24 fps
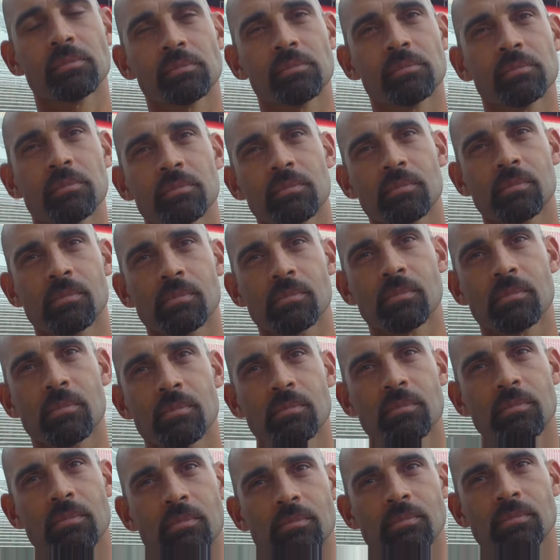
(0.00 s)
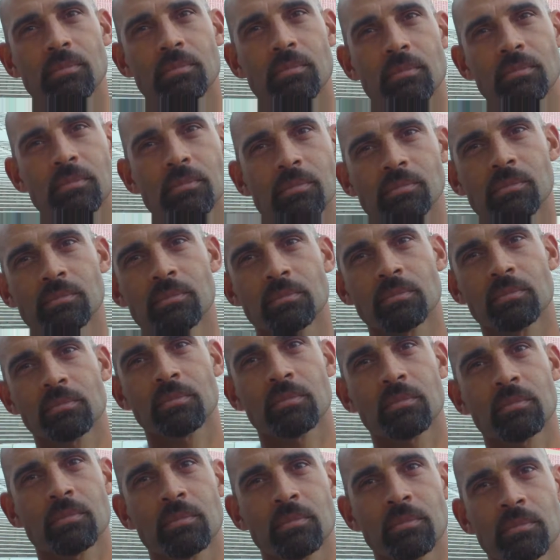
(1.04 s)
aren't the only ones on the Cowboy
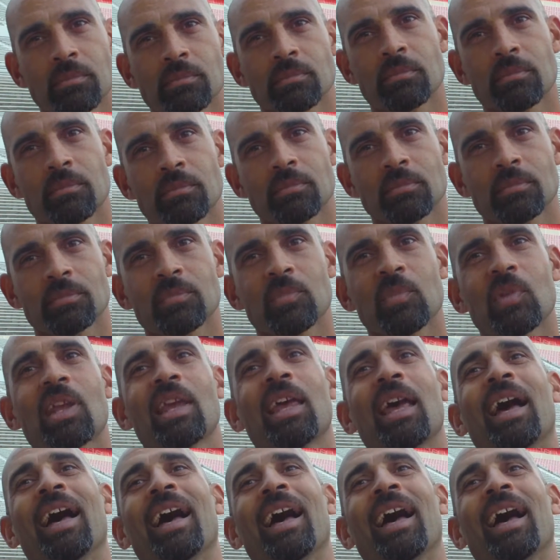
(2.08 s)
football team using social